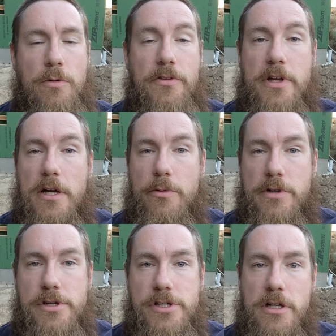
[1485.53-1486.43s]
One thing I
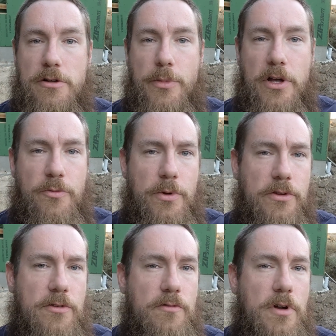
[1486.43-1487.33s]
wanted to share in my
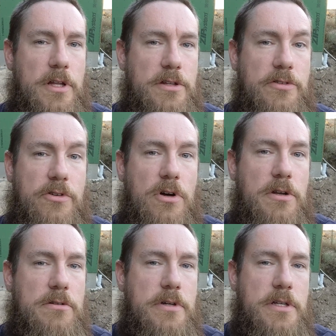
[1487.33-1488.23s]
experience of running this
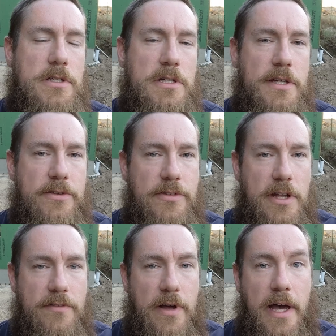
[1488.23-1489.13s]
conduit is
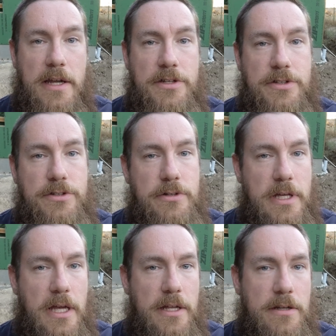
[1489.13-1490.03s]
that if I had it to do
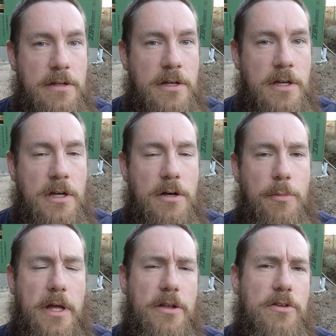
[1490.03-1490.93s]
again,
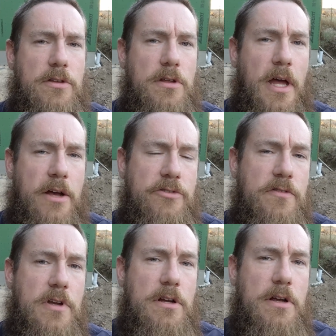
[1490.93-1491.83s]
my
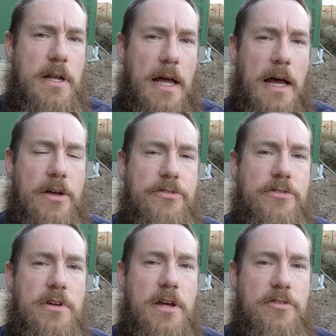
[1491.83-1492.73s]
excavator had
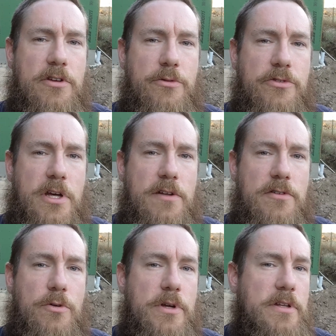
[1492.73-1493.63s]
asked, as he was kind of
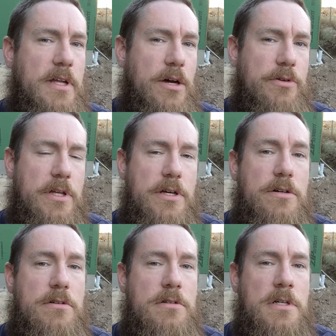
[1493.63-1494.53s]
going
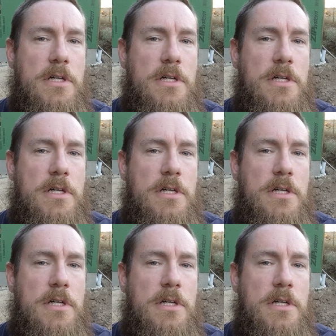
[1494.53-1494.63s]
downhill,